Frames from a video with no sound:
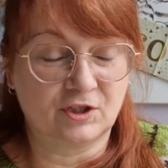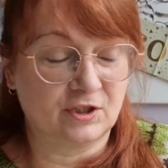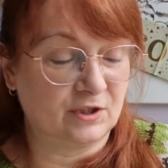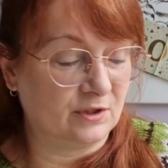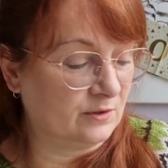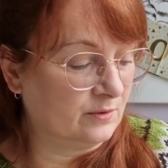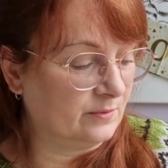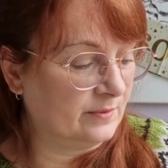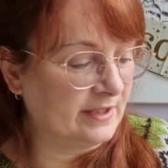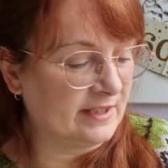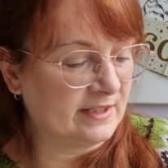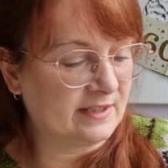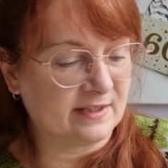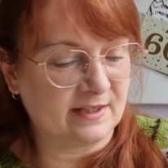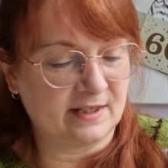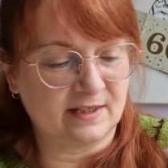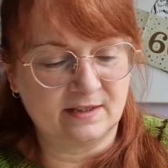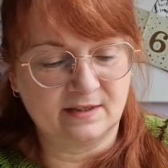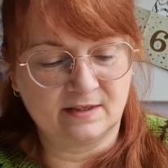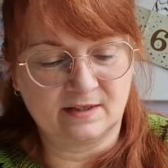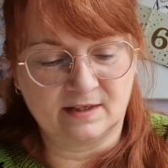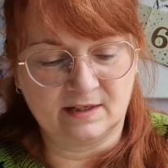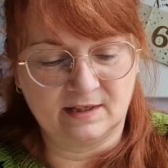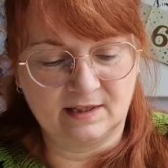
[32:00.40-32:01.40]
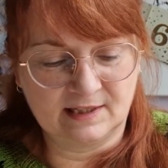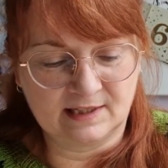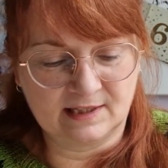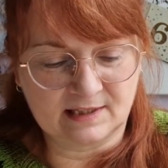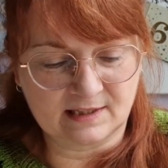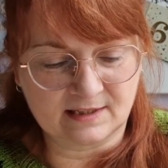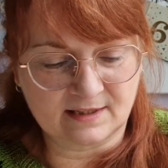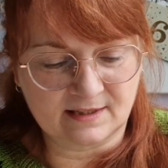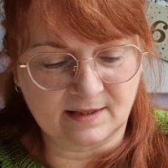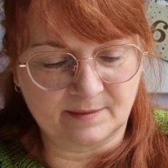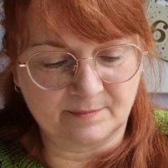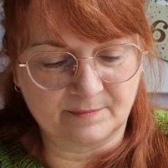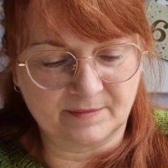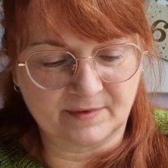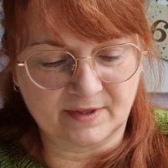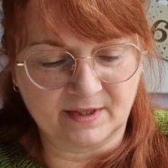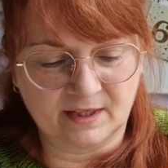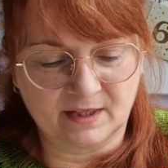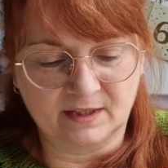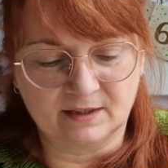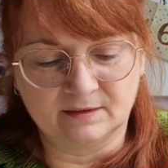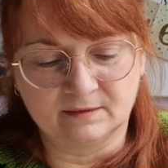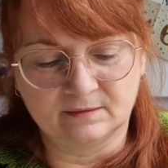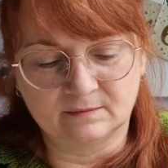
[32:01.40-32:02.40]
she always sends a little
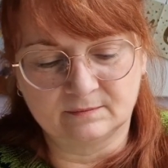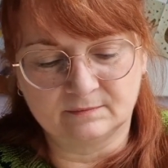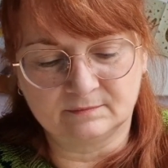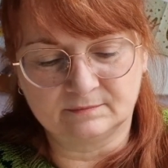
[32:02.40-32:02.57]
something